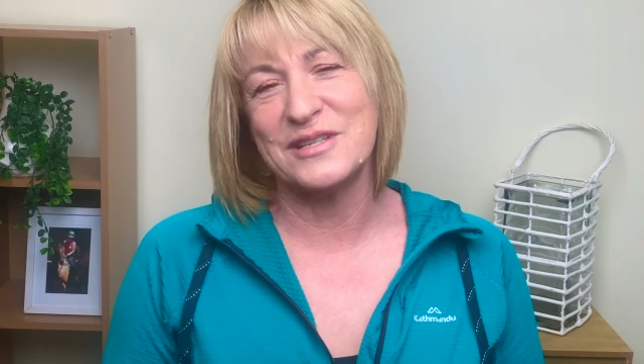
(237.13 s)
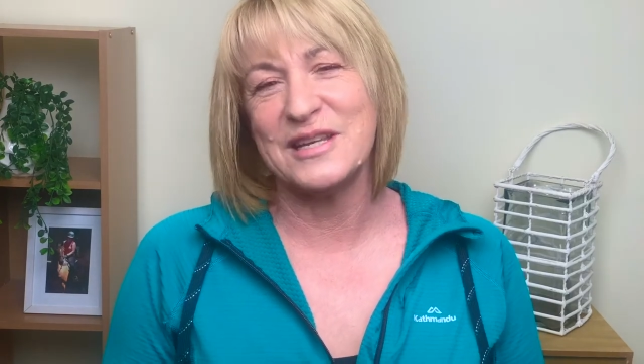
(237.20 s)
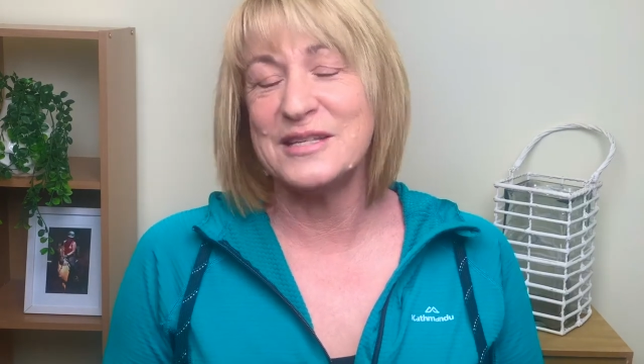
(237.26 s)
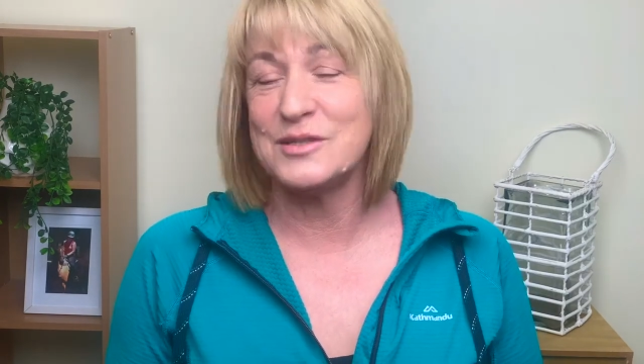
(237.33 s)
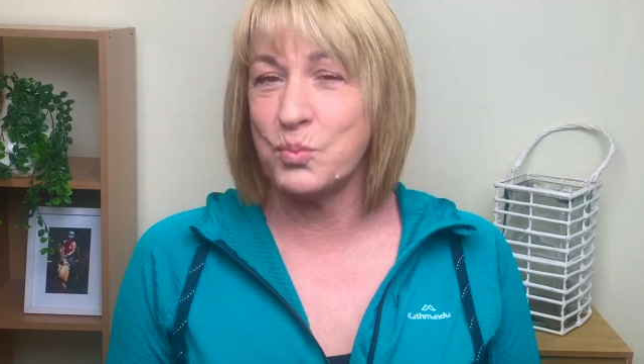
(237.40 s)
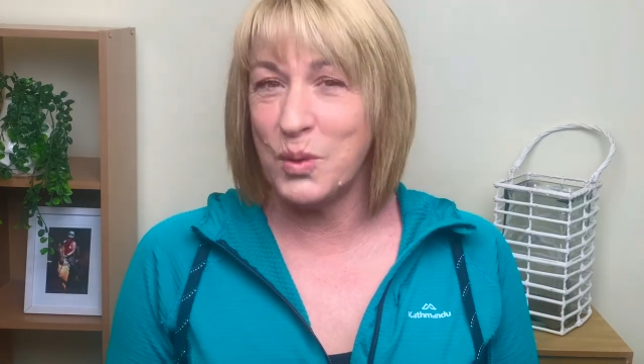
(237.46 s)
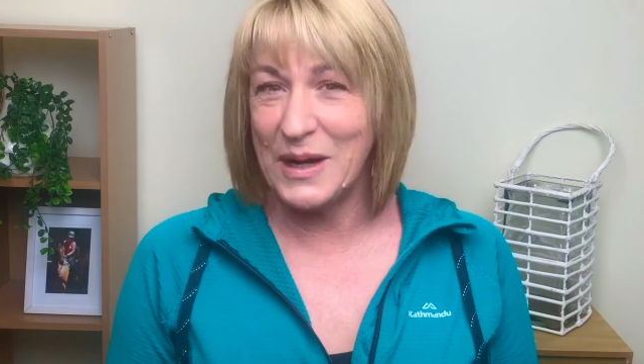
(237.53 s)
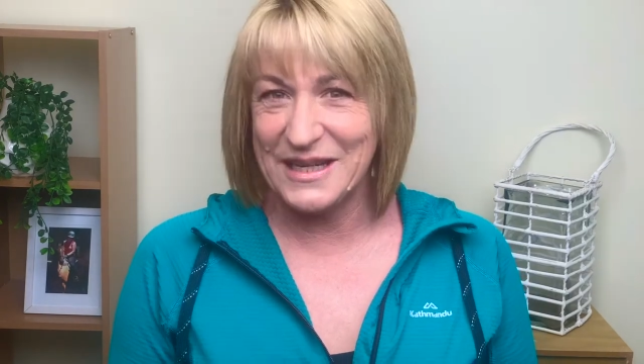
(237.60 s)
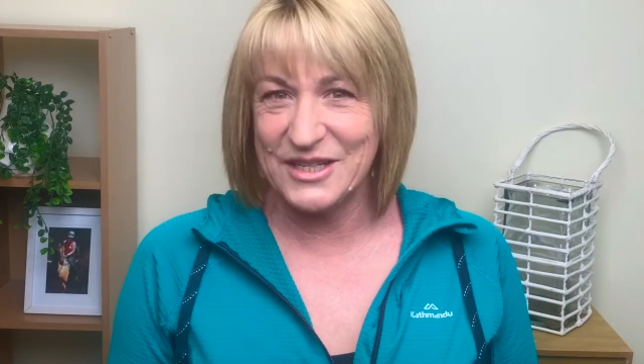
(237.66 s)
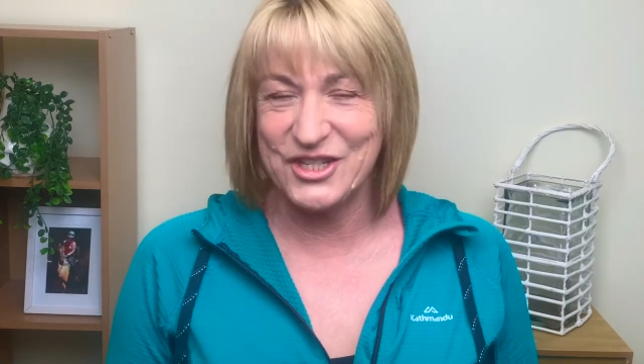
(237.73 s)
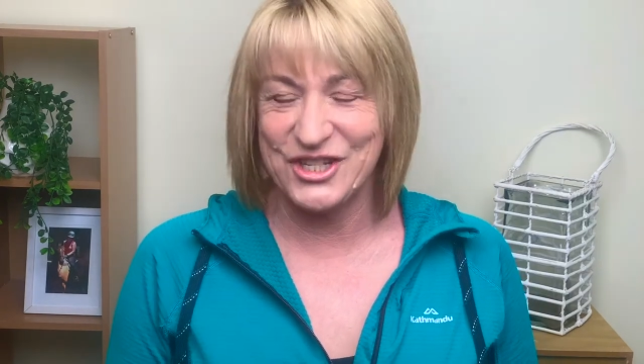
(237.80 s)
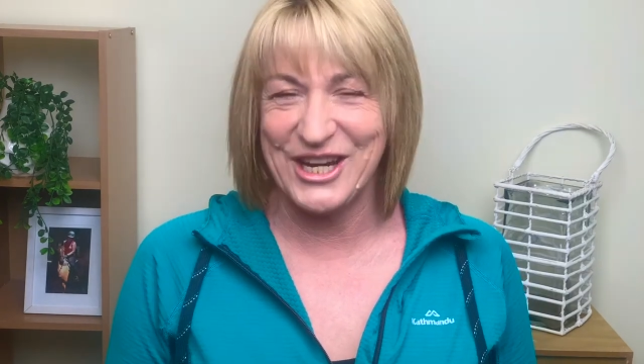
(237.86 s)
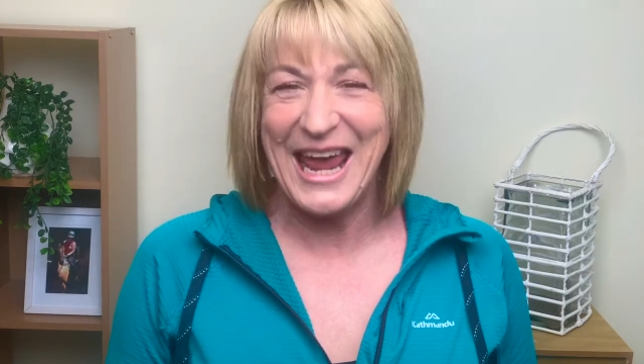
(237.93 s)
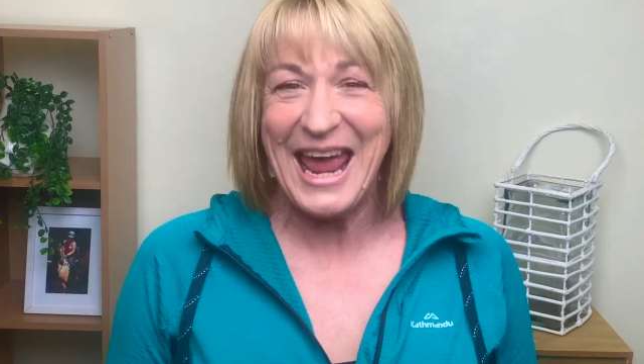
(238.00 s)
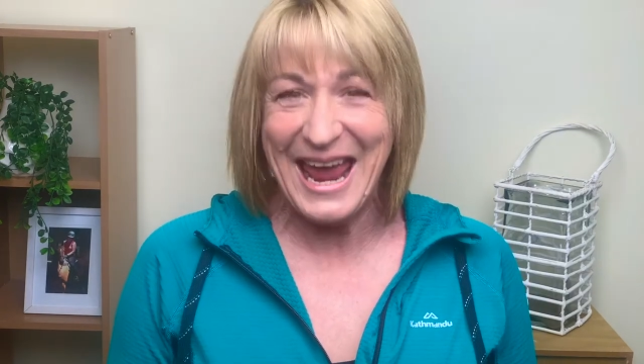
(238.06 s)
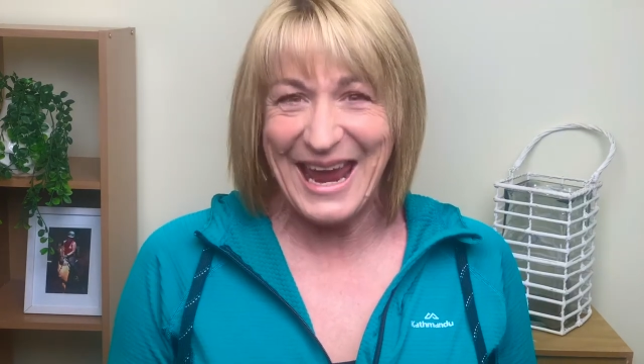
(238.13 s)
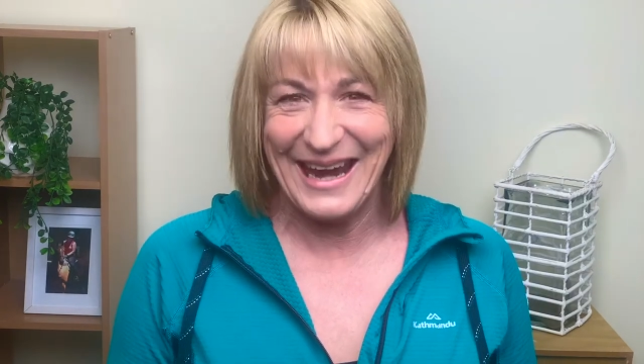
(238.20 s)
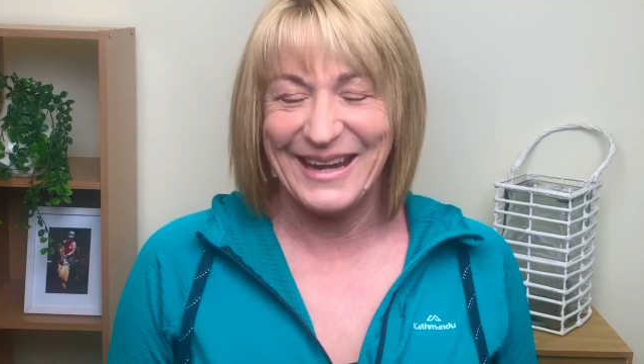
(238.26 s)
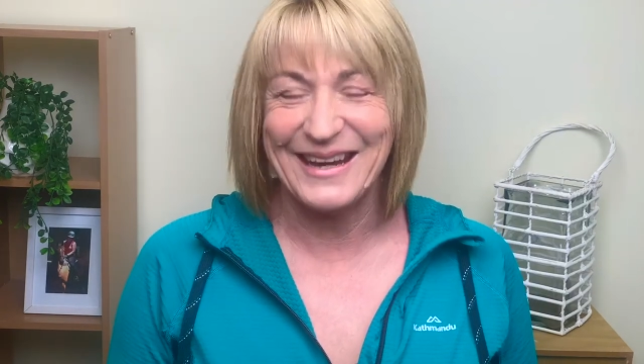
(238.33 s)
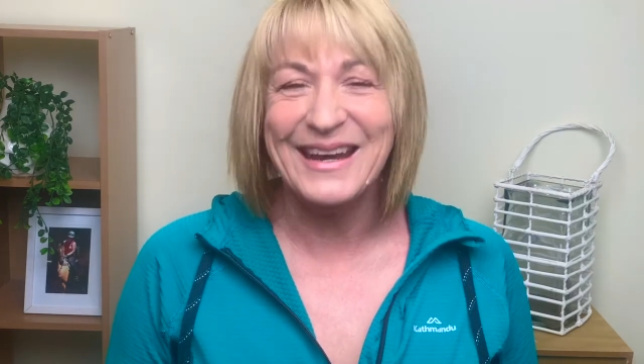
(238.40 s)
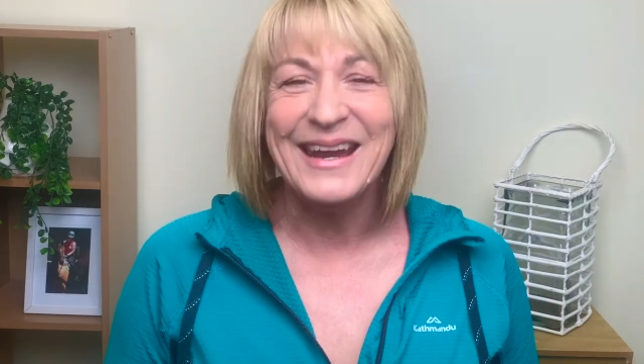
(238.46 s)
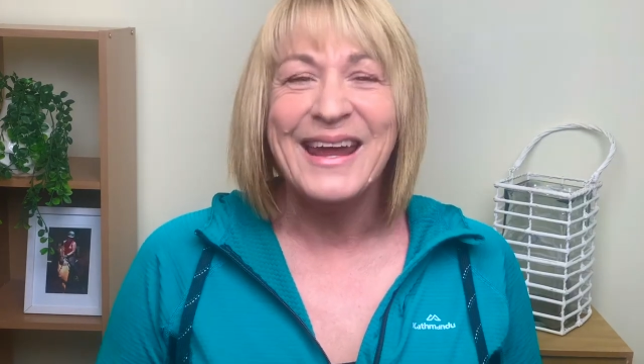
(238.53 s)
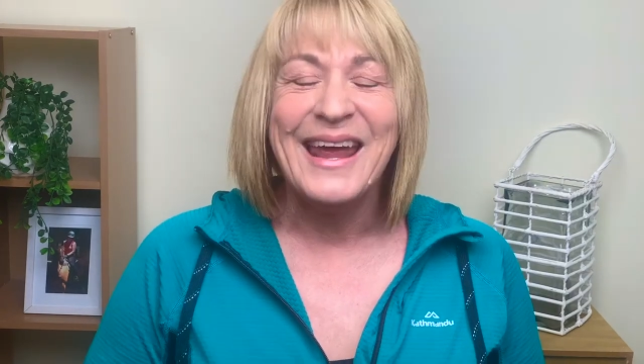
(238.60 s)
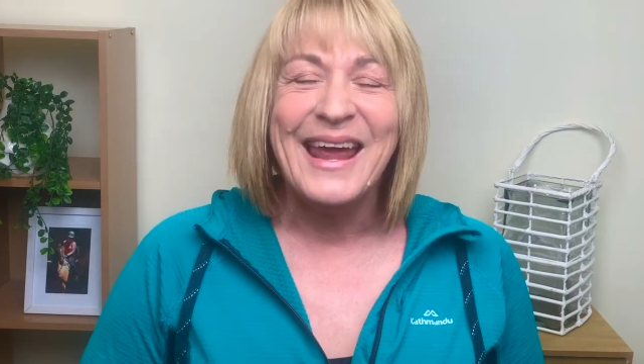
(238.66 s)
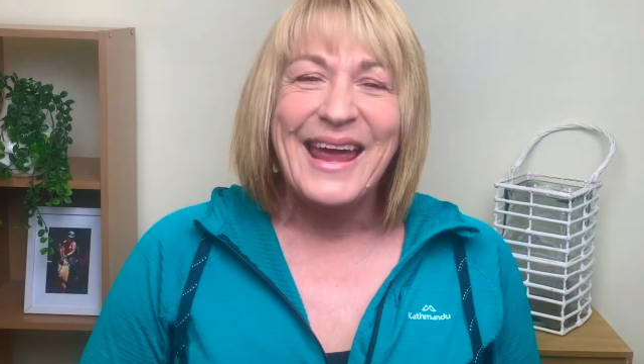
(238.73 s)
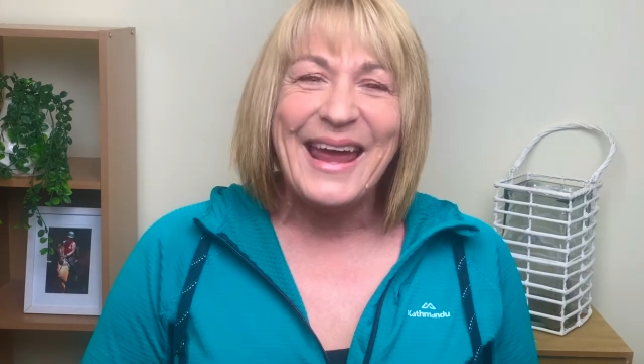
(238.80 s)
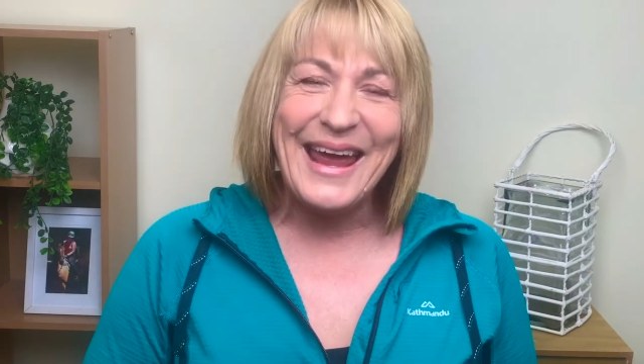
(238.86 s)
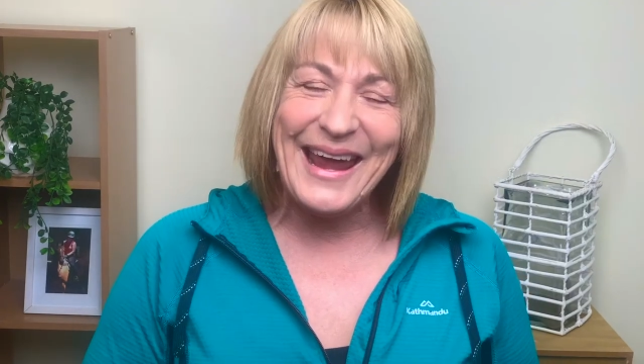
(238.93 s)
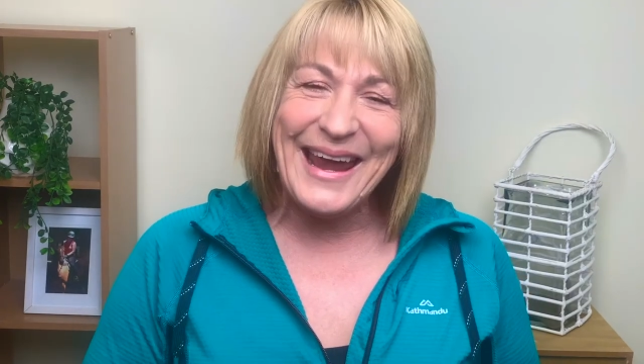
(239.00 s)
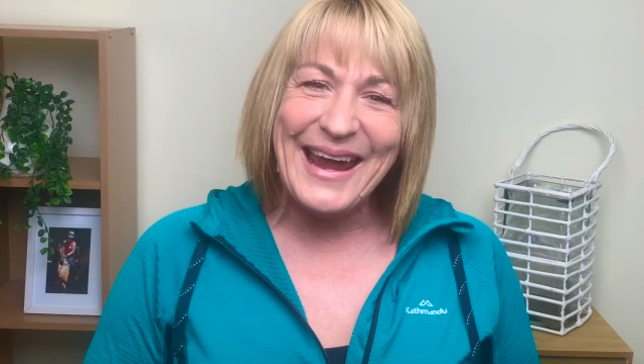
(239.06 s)
as well as you can
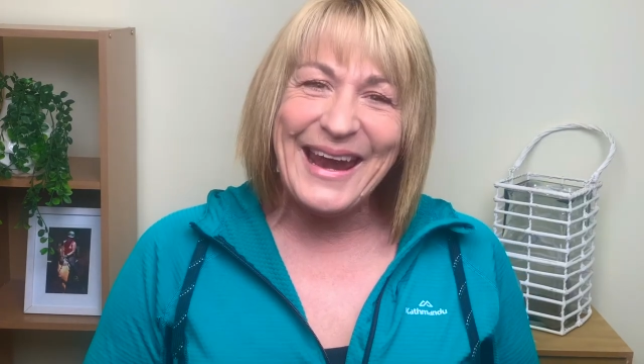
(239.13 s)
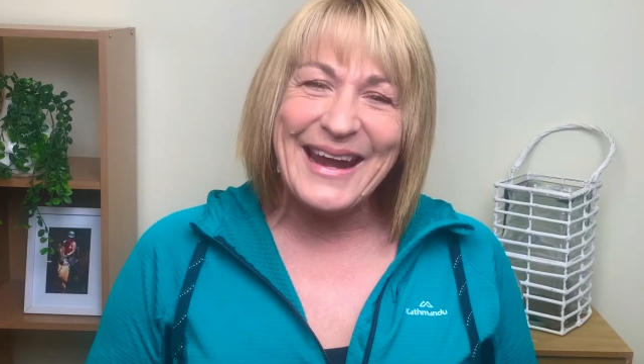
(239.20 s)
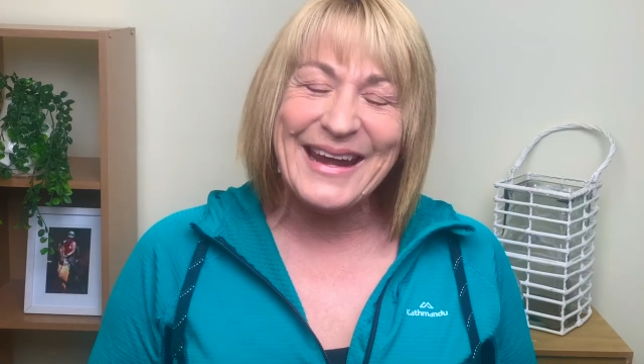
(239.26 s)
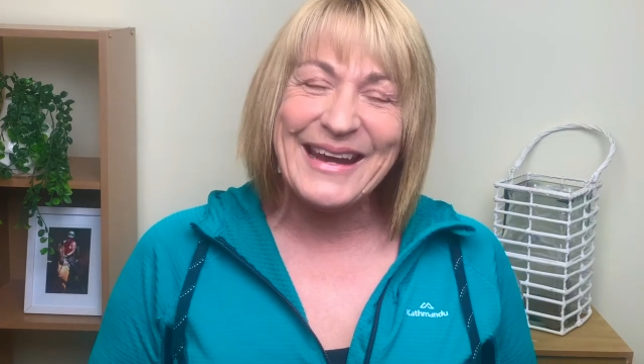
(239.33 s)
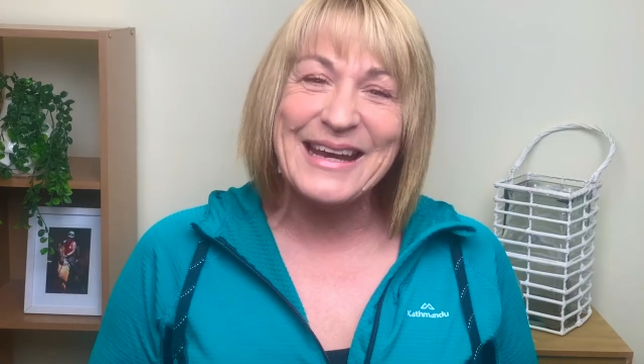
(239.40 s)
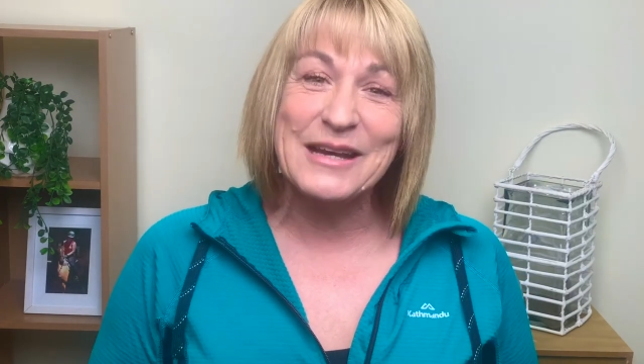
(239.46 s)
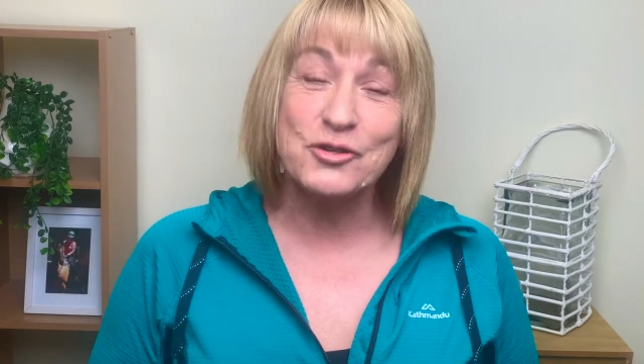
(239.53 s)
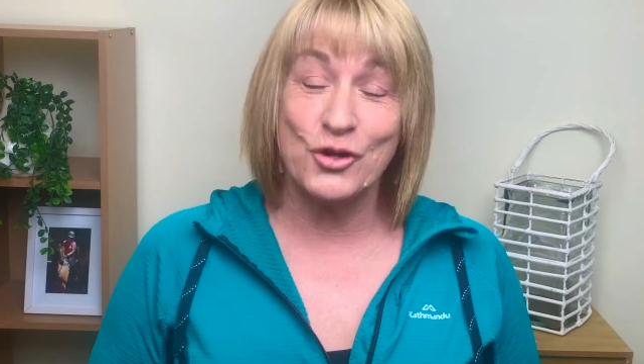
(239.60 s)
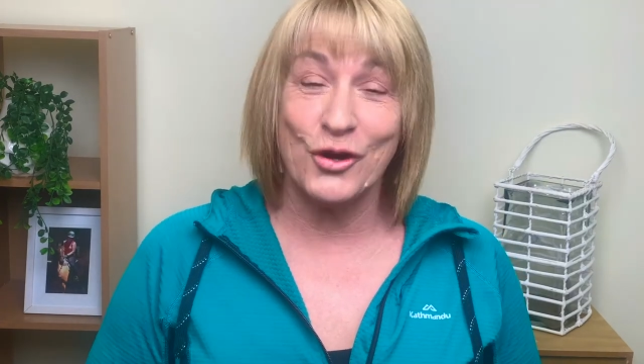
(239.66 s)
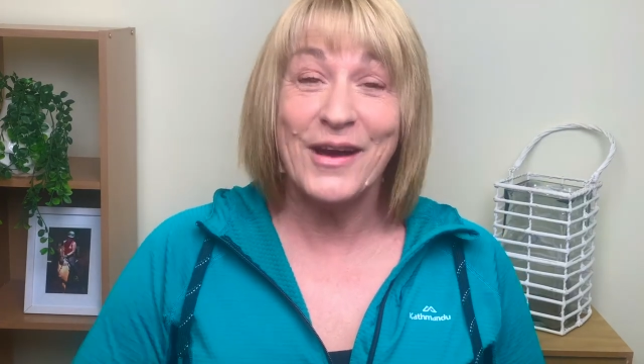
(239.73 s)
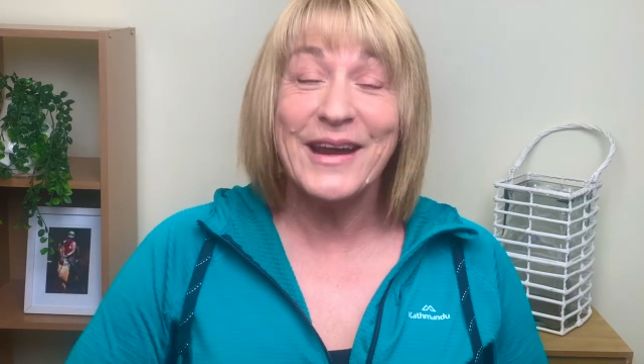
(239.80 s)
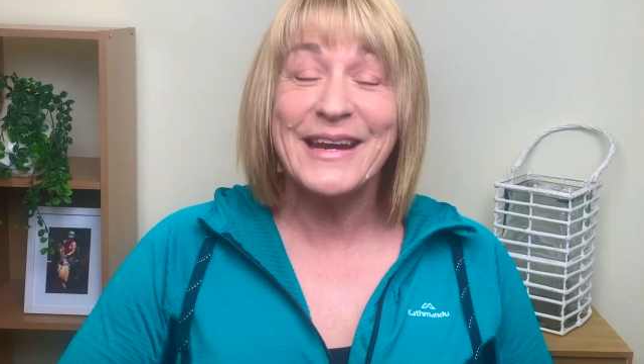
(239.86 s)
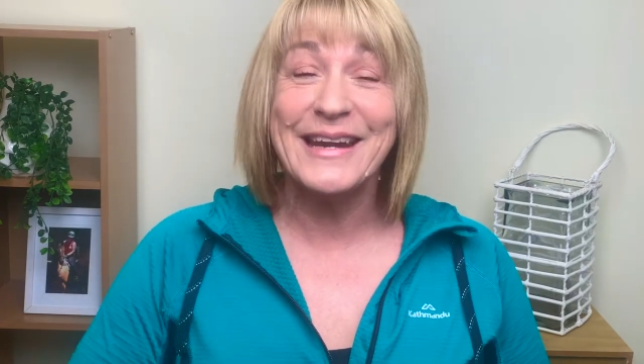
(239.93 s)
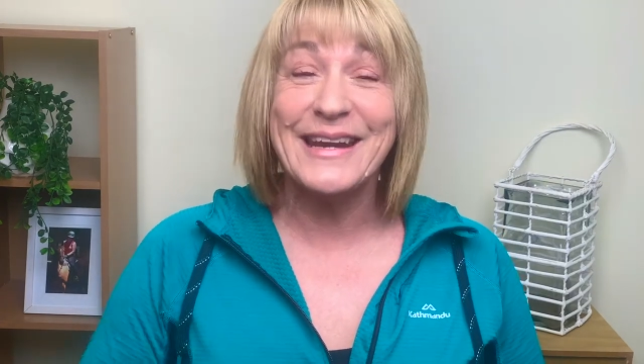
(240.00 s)
and try and